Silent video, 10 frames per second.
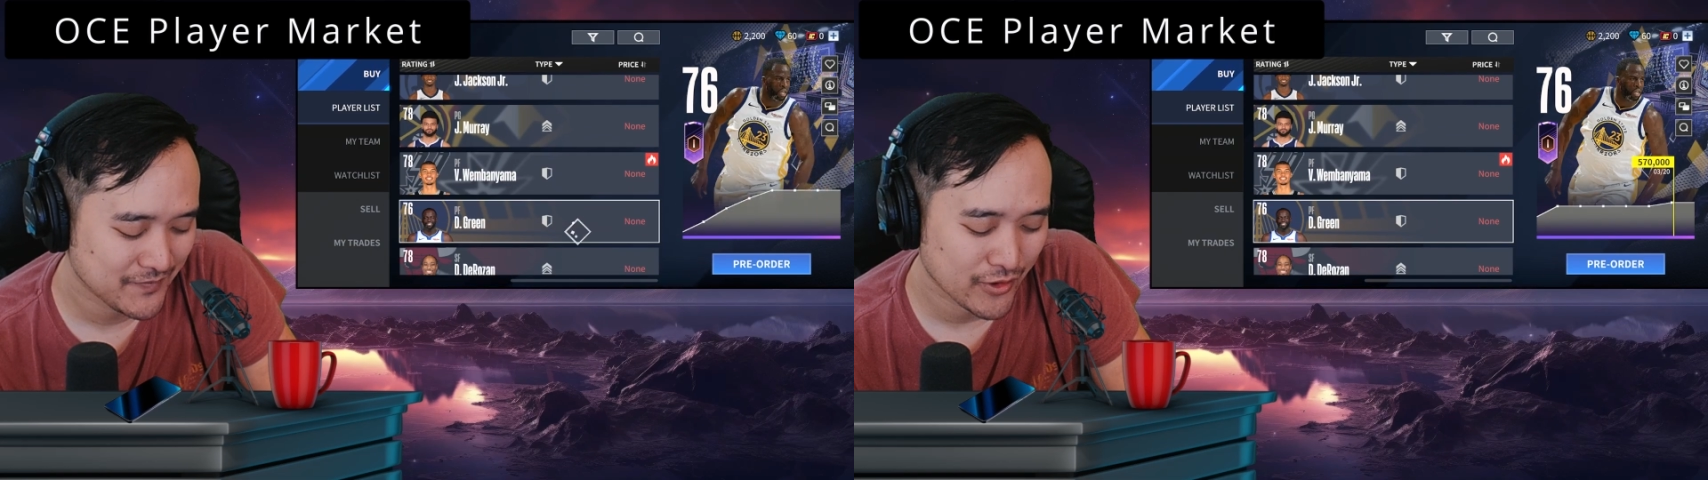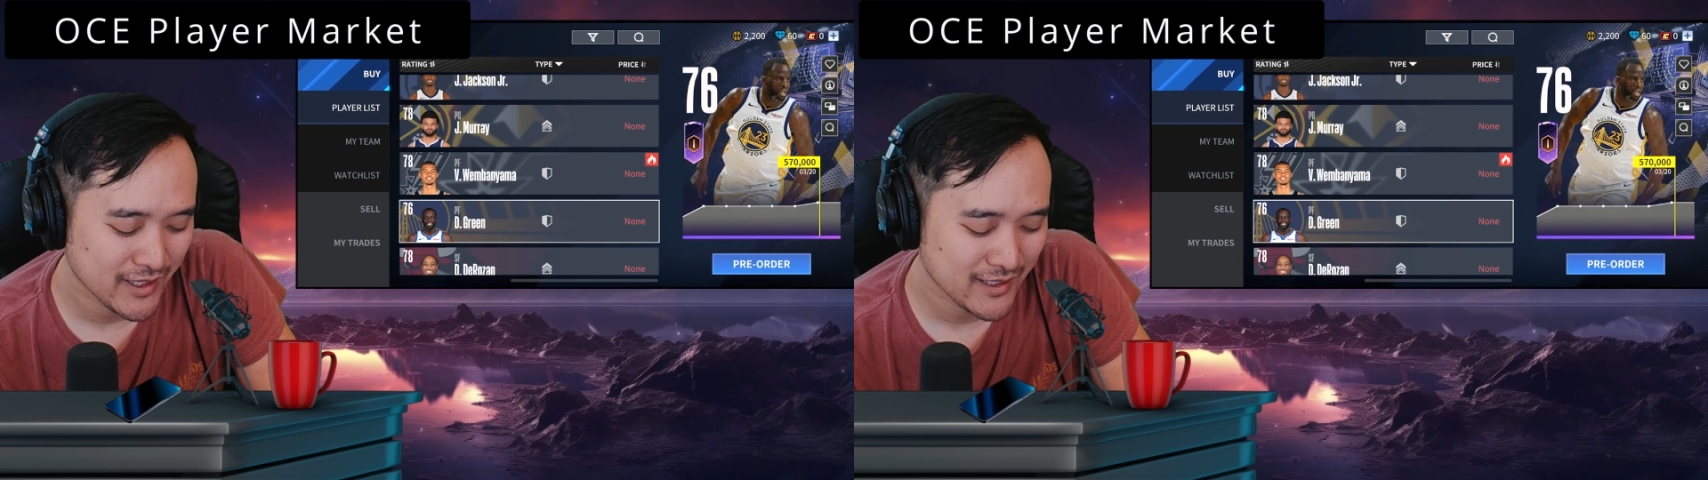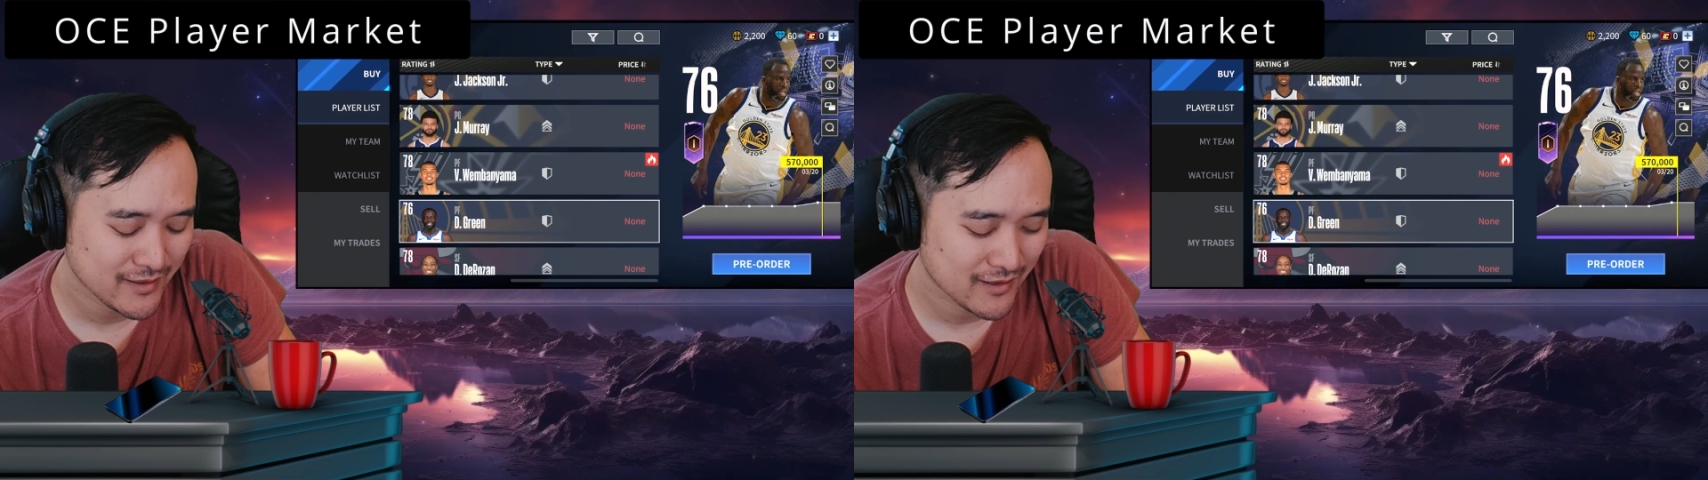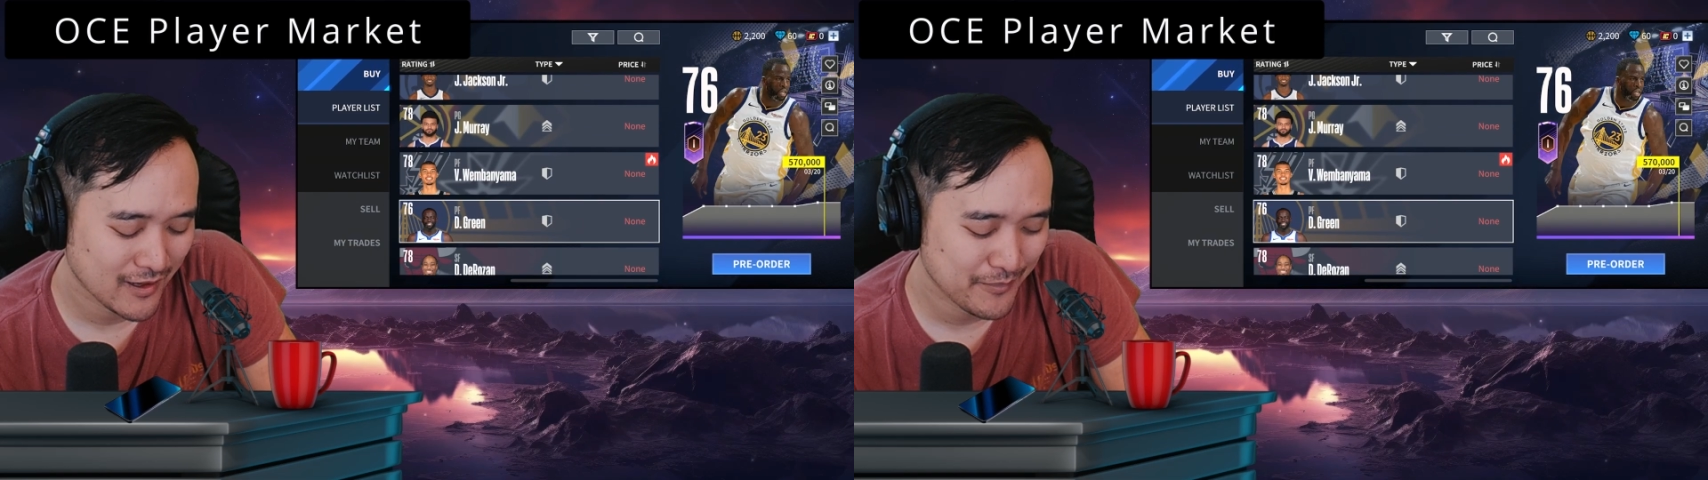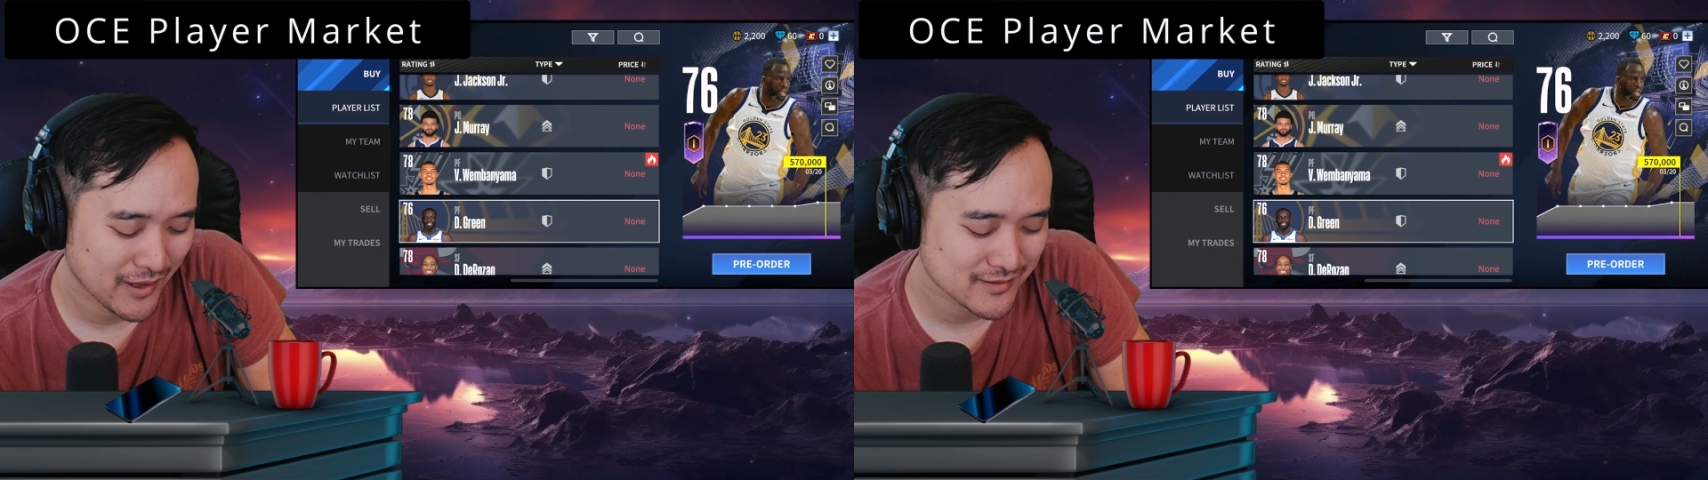Green
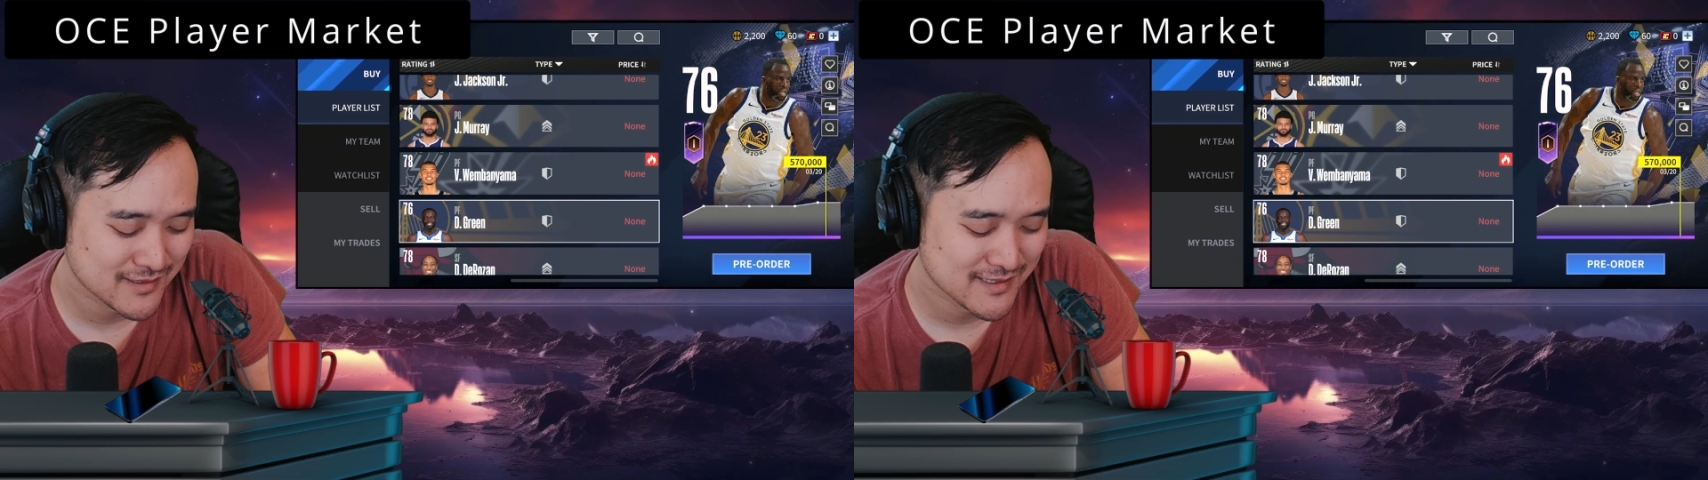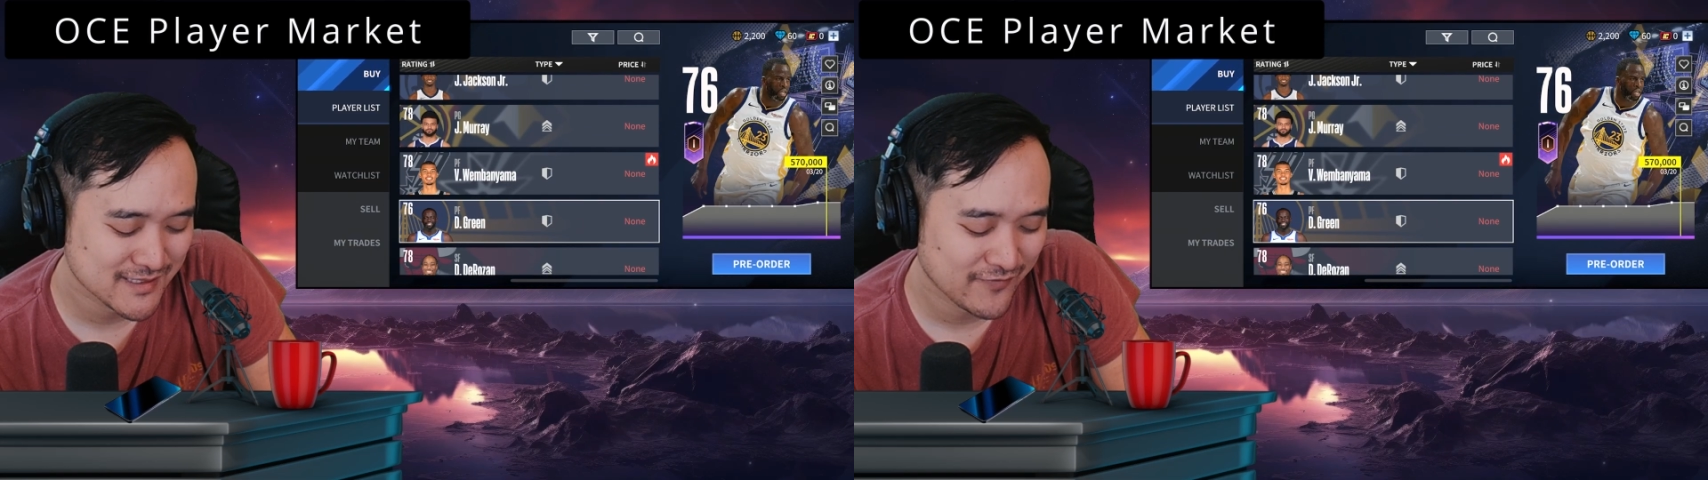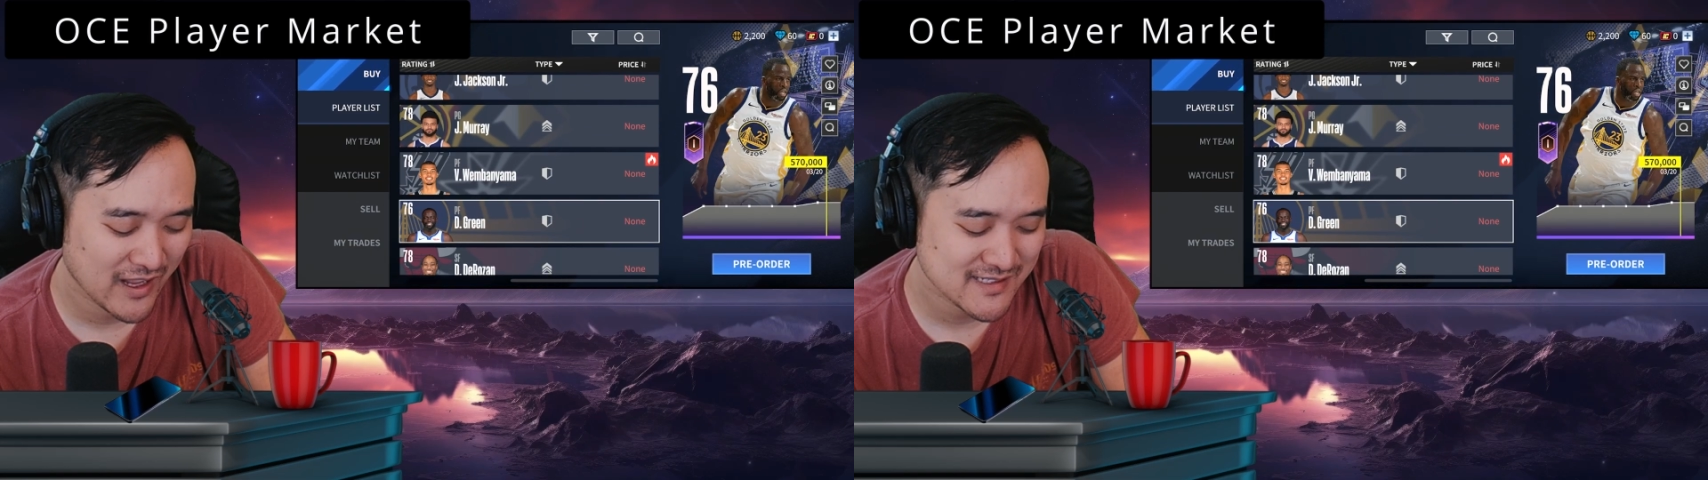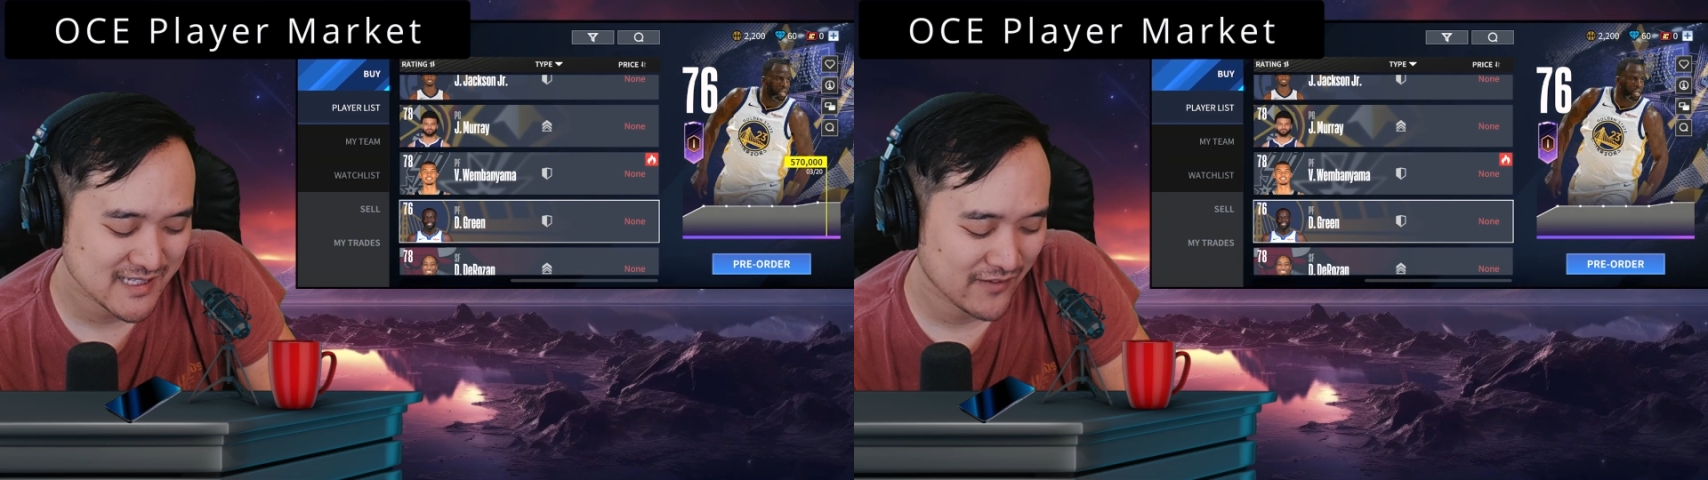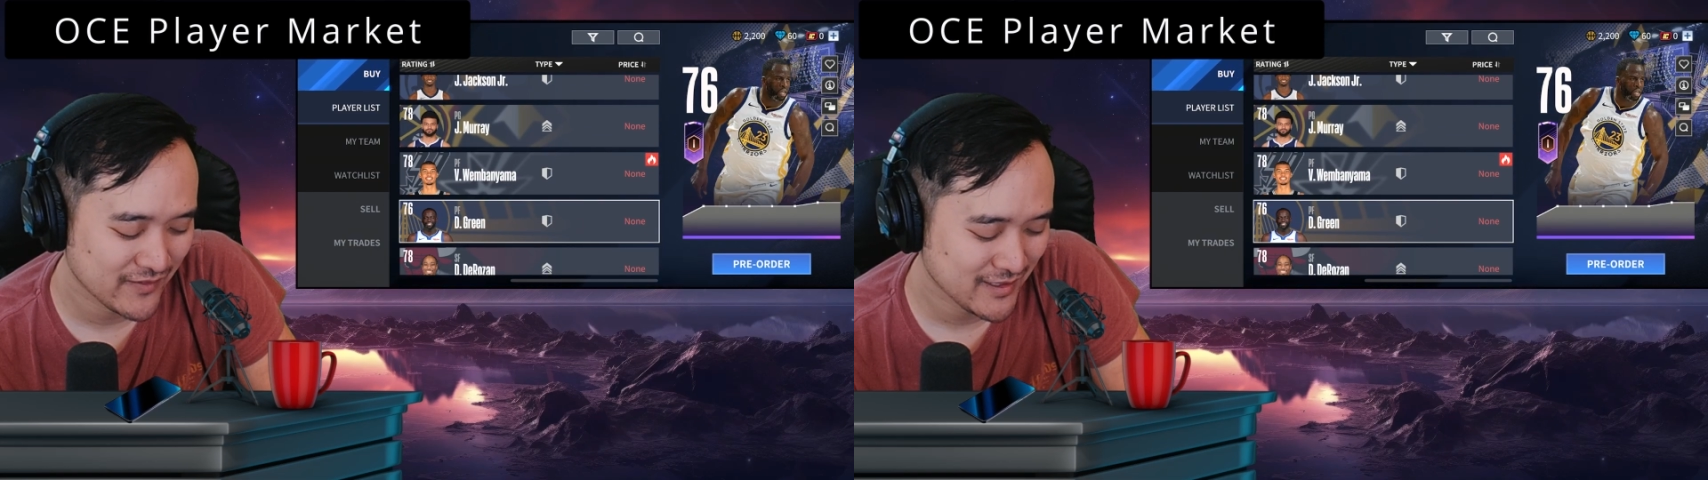about
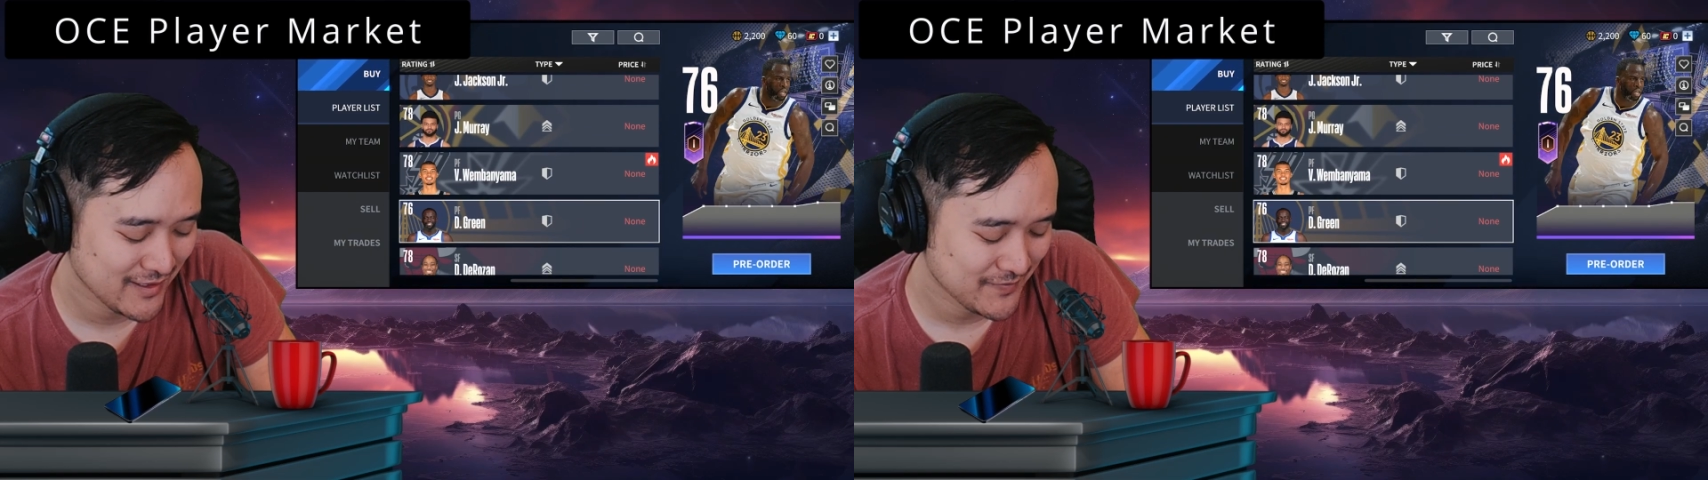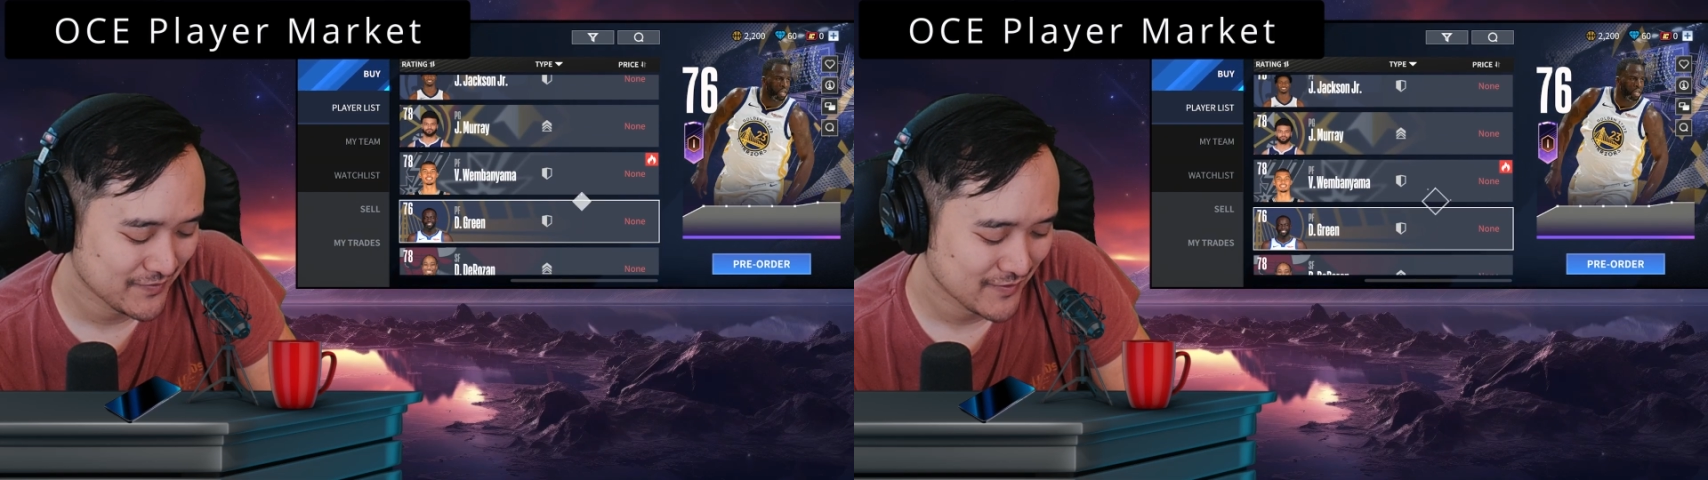570.